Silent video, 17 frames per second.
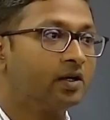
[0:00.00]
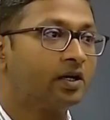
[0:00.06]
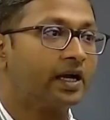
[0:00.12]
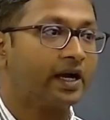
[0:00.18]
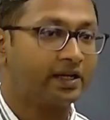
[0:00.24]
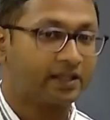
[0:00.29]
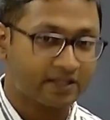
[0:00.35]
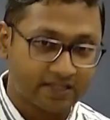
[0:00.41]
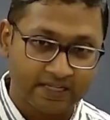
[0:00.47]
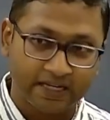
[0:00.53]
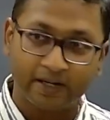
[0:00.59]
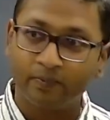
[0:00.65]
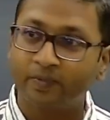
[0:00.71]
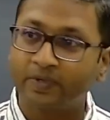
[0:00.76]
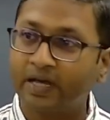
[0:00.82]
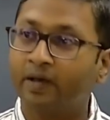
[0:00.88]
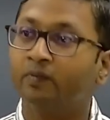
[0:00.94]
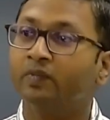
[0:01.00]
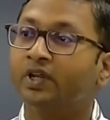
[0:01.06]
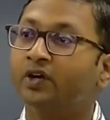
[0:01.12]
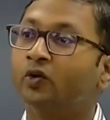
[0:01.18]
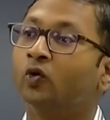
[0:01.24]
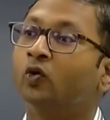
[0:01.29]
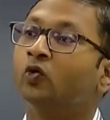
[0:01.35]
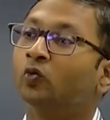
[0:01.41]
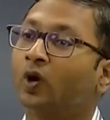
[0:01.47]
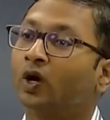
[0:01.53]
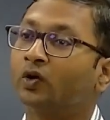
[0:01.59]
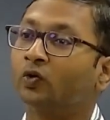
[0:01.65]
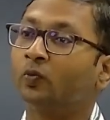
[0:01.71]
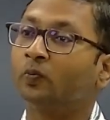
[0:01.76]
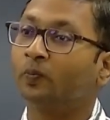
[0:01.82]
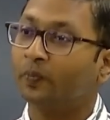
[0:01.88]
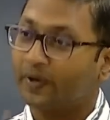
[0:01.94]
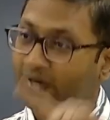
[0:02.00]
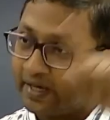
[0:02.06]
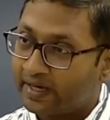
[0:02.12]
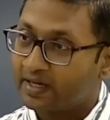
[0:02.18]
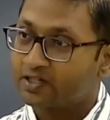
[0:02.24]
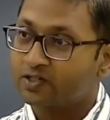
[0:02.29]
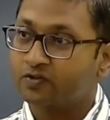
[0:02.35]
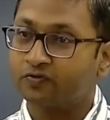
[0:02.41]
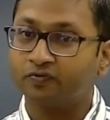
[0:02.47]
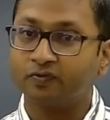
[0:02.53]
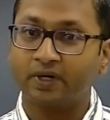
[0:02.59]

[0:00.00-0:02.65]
At the same time, they don't want to pay us